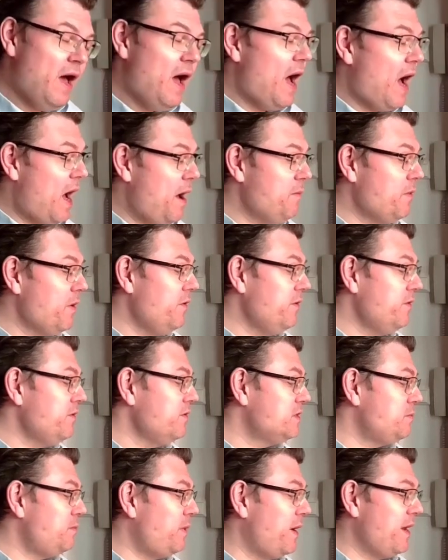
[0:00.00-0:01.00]
I'm going to
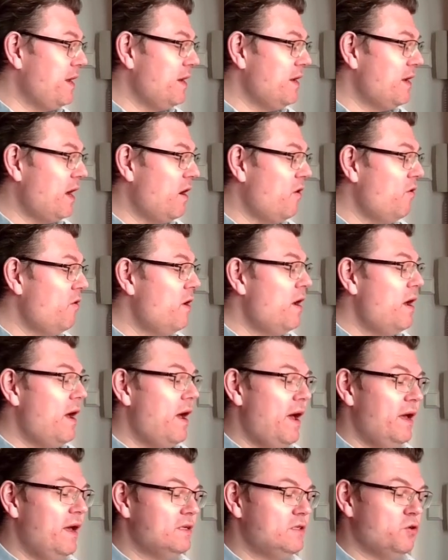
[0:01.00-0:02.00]
explain now
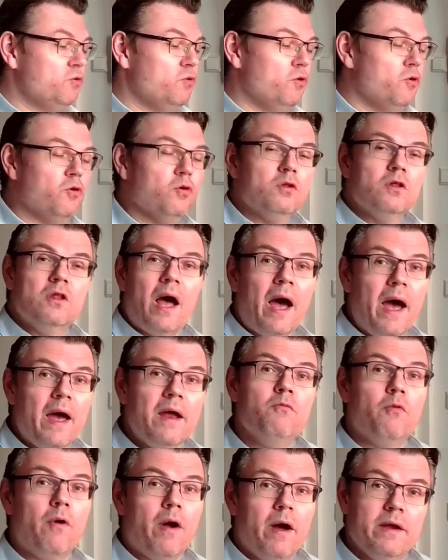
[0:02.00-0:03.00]
a so-called line
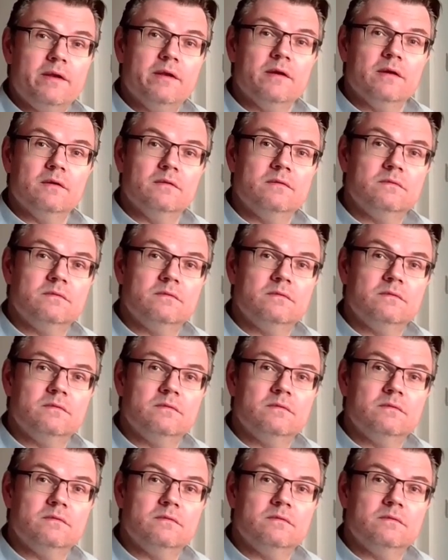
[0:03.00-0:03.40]
writer.